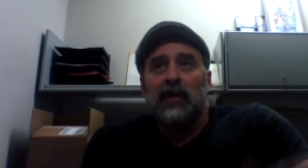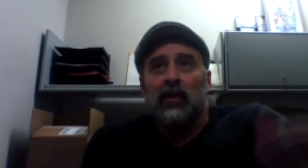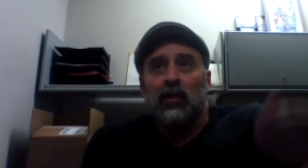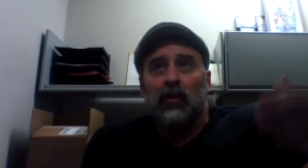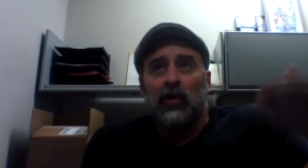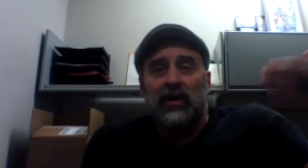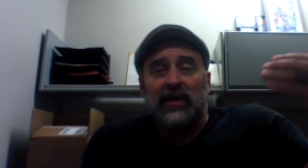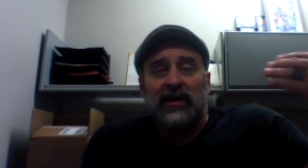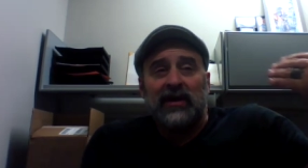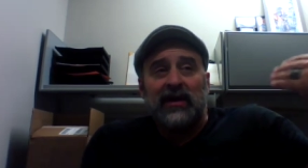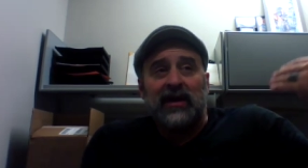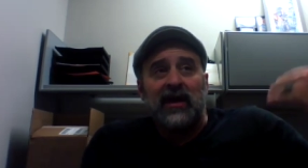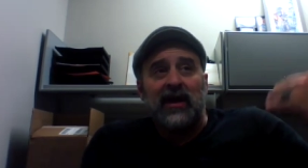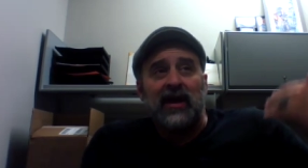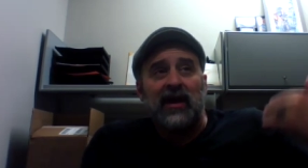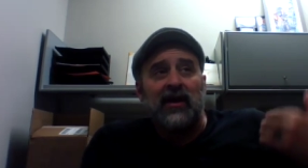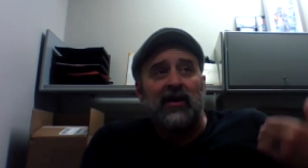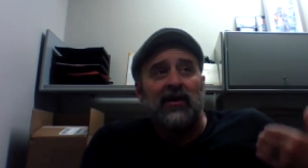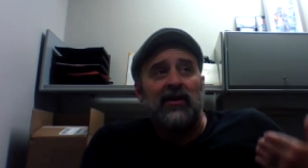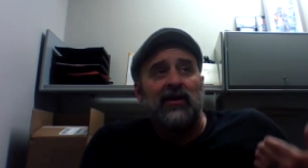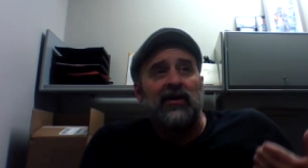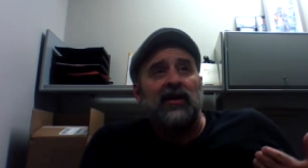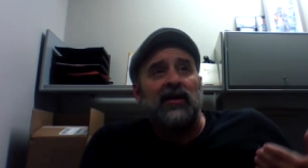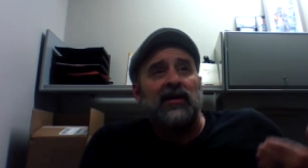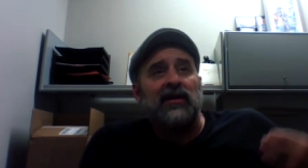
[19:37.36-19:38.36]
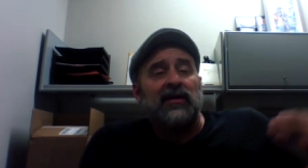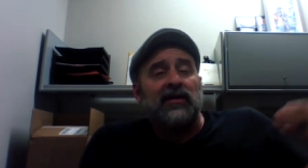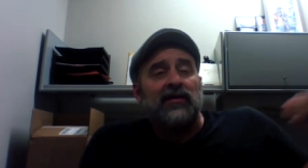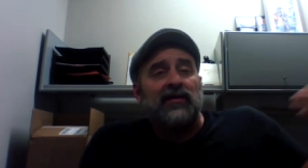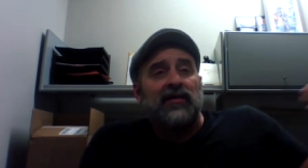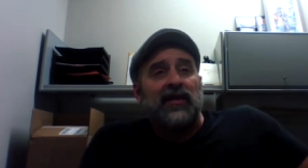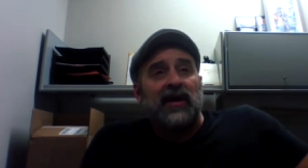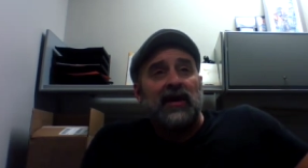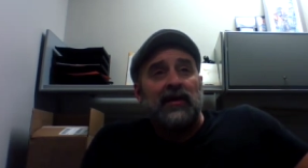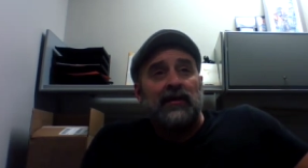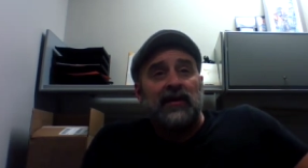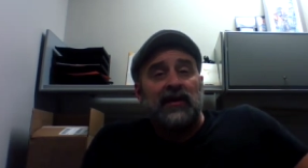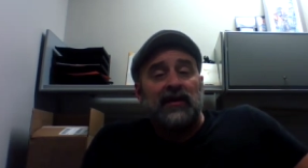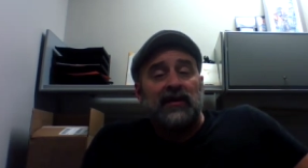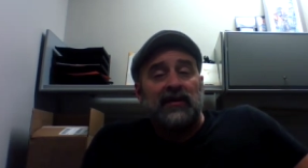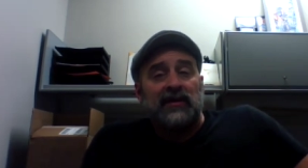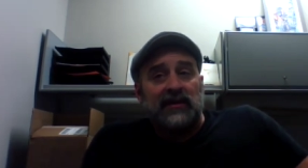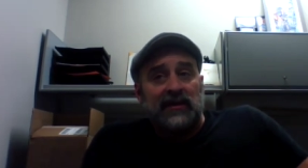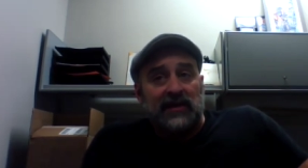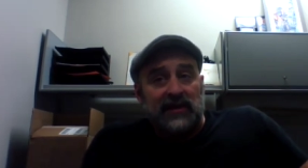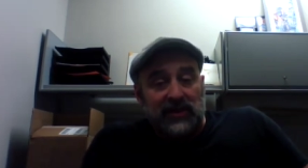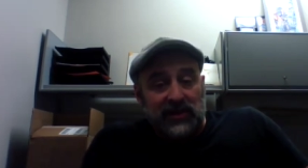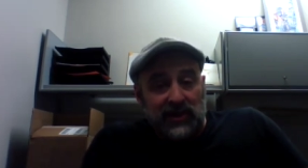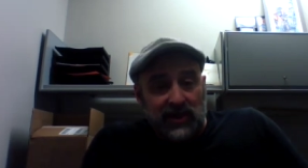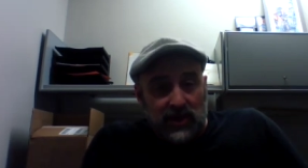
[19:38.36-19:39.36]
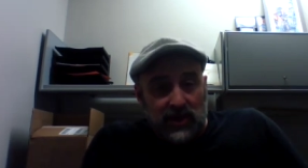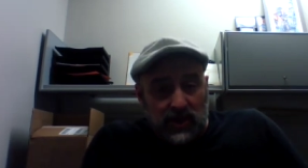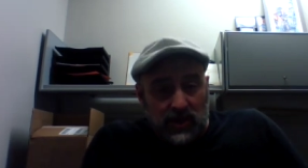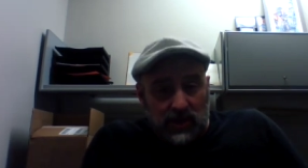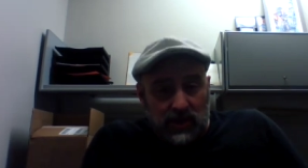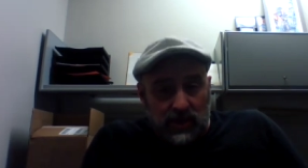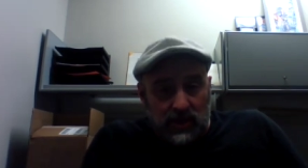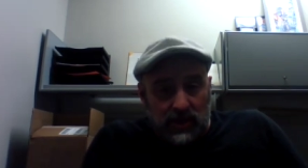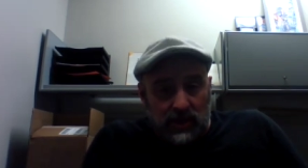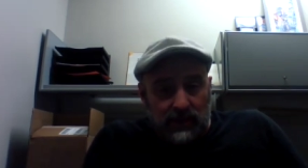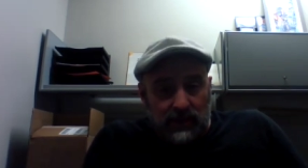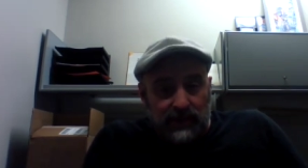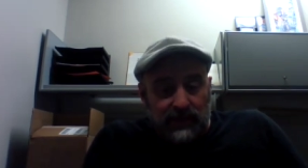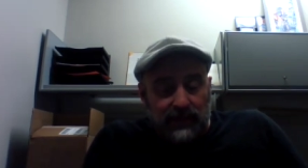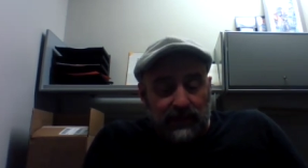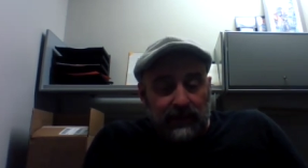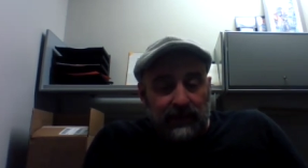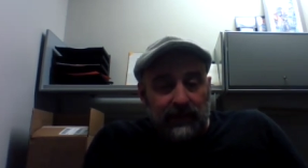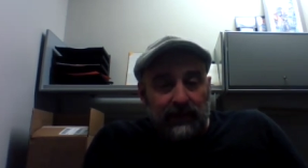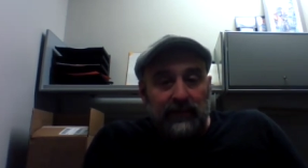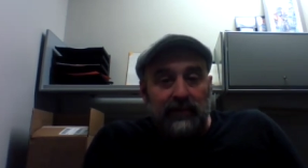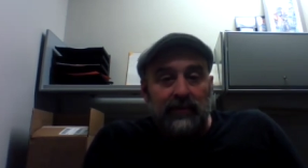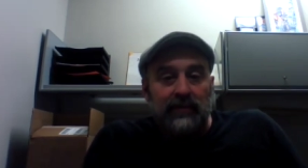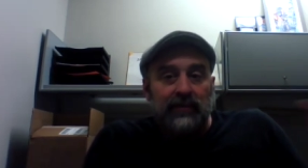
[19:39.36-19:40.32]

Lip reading: when carrying the baby to term